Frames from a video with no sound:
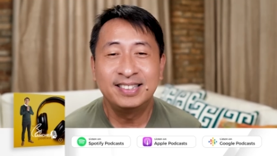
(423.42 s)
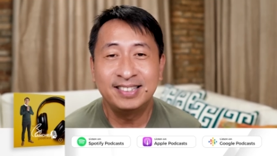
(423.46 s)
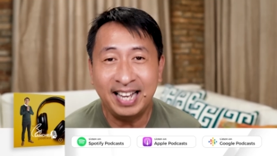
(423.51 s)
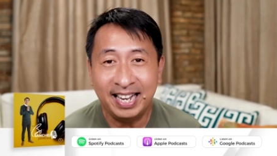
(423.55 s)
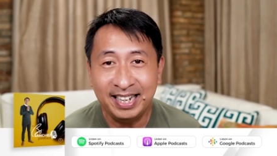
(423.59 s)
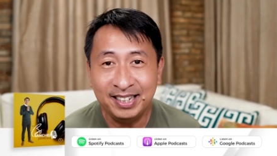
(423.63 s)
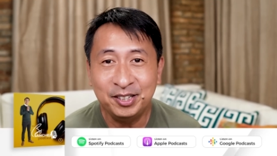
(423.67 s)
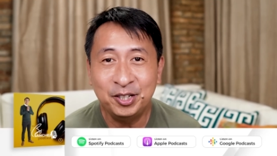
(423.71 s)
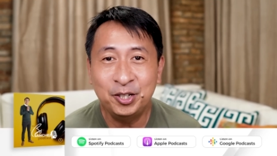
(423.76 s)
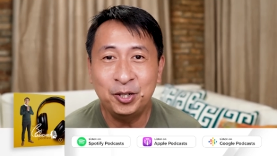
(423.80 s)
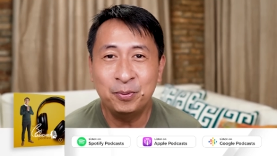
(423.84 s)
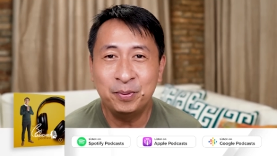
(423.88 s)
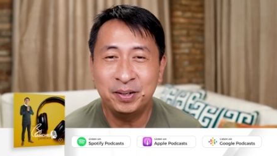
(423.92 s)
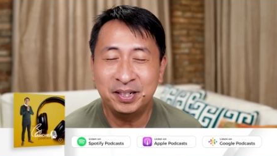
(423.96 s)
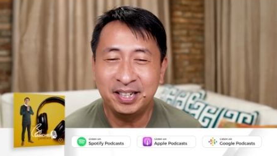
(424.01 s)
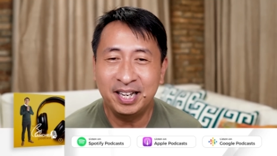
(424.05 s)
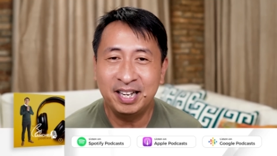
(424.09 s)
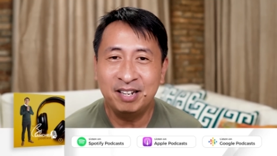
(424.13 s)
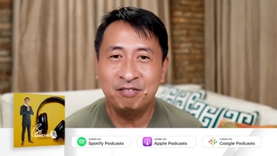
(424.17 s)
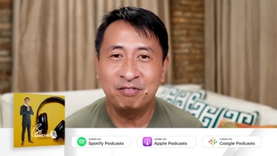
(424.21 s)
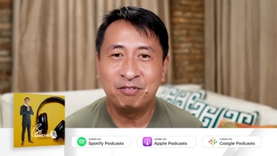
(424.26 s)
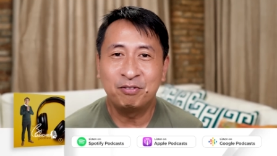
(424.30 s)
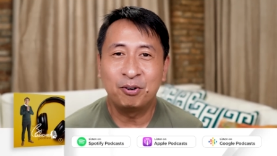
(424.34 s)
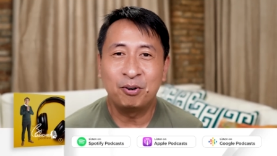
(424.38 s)
Thank you
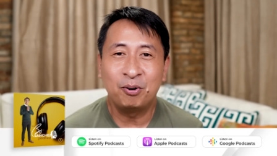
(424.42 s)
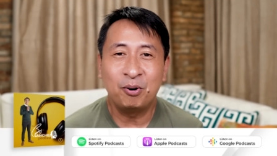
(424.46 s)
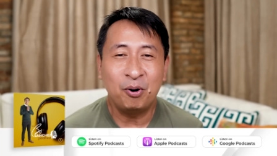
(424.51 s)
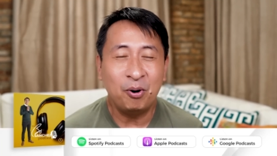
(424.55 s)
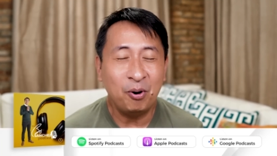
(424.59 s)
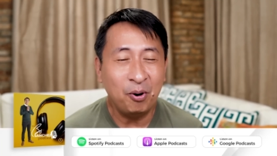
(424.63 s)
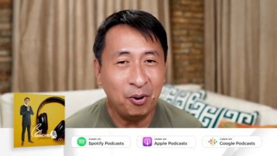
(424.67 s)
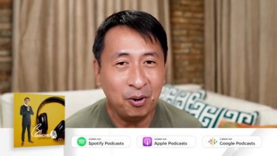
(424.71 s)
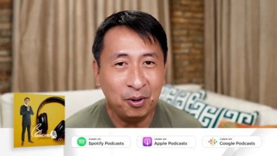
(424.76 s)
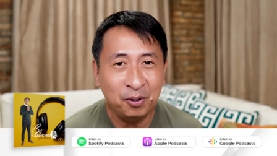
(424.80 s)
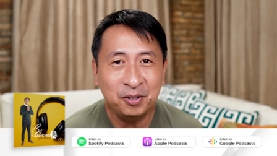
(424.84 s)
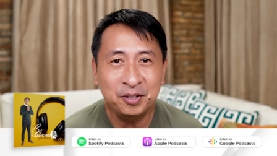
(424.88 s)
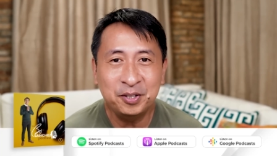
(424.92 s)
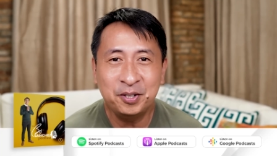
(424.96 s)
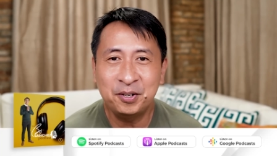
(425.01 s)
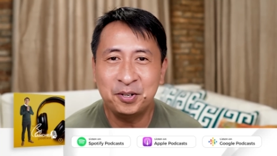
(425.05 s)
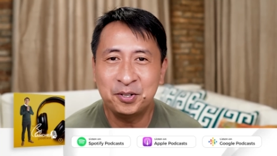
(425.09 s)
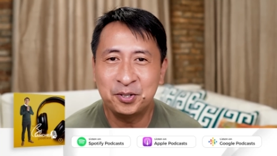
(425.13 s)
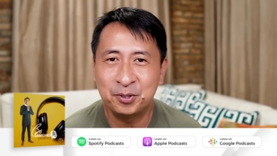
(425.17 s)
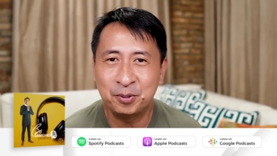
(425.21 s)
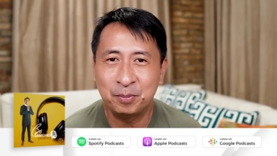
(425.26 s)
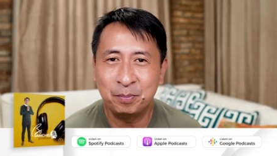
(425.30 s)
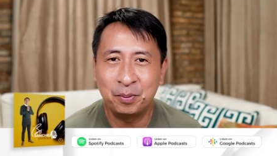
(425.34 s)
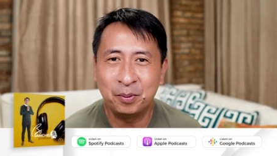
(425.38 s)
again for all your
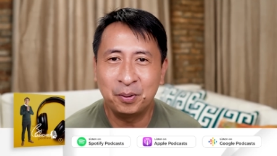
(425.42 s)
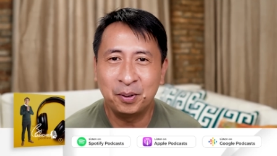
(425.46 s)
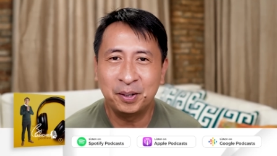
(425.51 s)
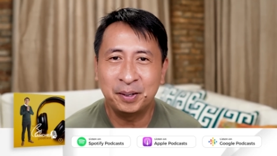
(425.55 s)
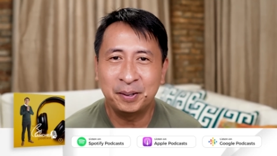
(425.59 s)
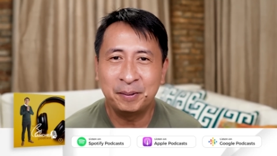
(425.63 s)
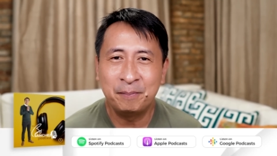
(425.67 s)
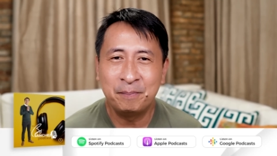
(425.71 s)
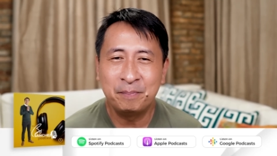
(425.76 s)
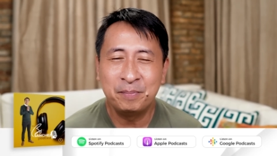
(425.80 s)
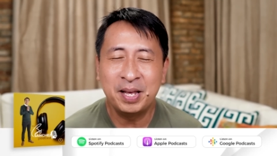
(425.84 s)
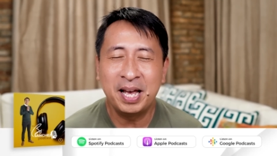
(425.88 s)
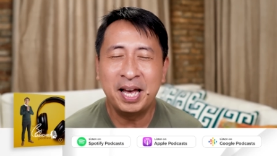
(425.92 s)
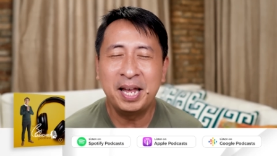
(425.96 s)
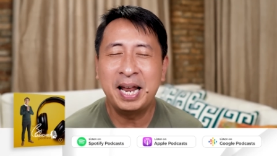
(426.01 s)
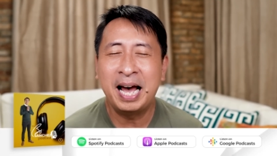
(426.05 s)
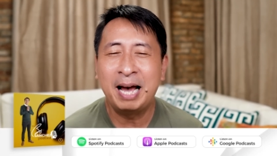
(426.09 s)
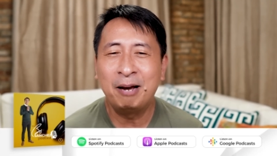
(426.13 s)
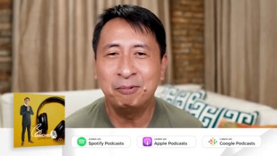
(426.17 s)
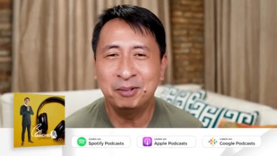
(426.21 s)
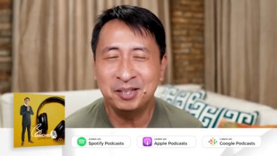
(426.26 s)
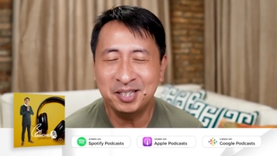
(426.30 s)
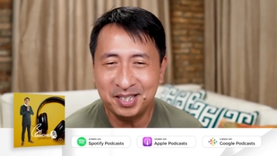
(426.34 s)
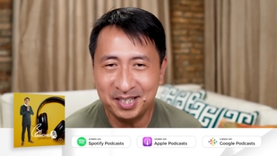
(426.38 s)
support, and
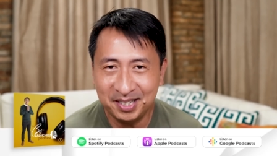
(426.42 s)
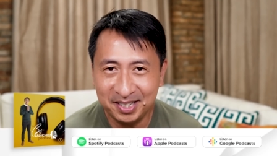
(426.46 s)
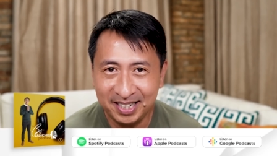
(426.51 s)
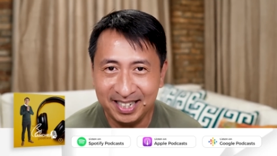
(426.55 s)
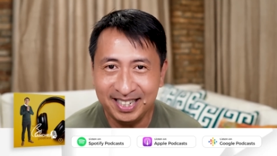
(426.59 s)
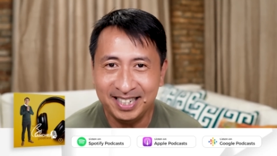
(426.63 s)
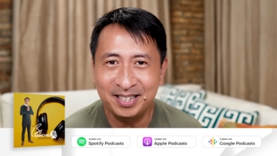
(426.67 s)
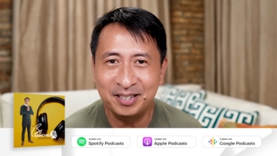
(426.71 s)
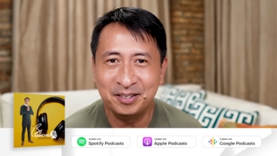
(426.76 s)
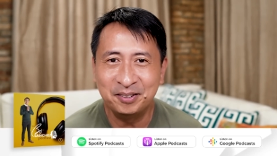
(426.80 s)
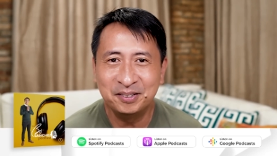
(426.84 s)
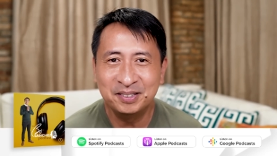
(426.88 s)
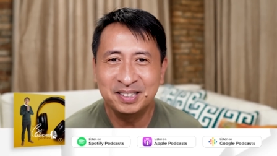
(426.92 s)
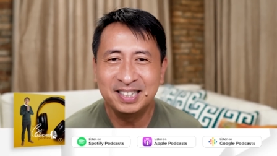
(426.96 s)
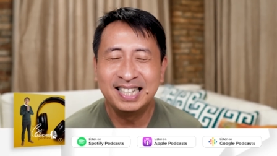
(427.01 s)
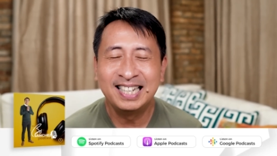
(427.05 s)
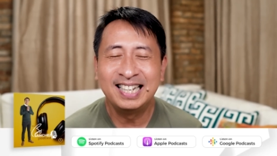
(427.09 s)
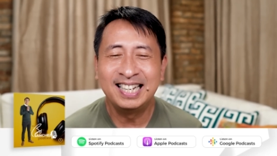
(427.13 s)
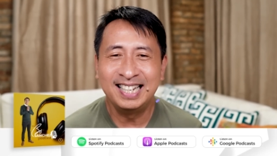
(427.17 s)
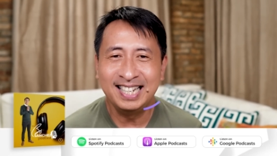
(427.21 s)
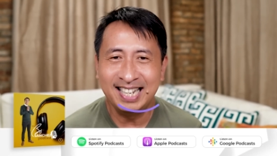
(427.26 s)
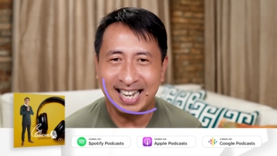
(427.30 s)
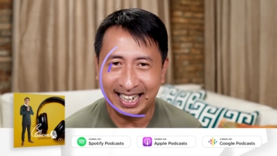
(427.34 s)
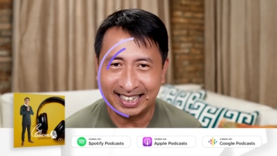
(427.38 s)
I will see you
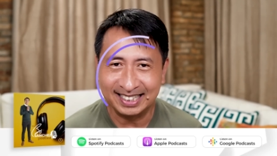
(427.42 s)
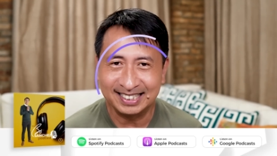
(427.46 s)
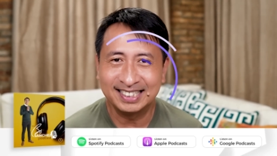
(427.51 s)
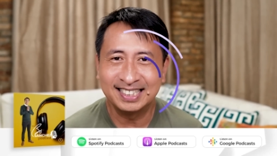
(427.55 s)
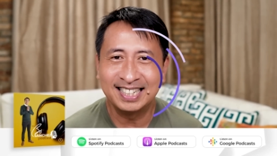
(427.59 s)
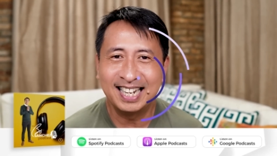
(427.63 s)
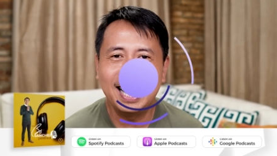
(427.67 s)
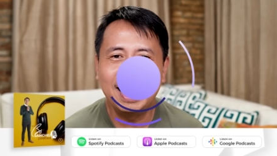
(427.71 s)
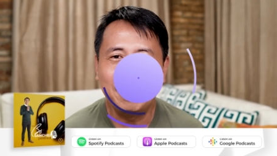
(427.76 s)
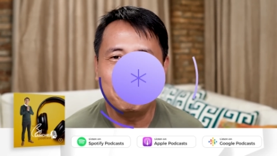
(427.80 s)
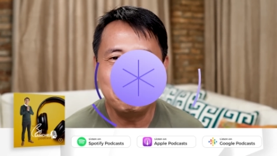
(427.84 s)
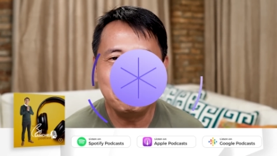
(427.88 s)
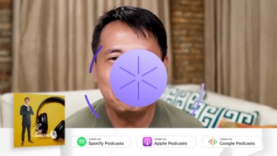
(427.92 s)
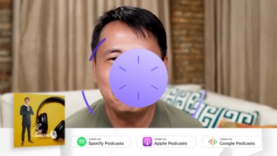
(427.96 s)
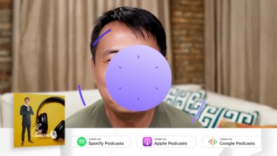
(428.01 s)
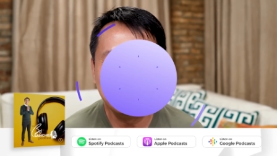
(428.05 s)
next time.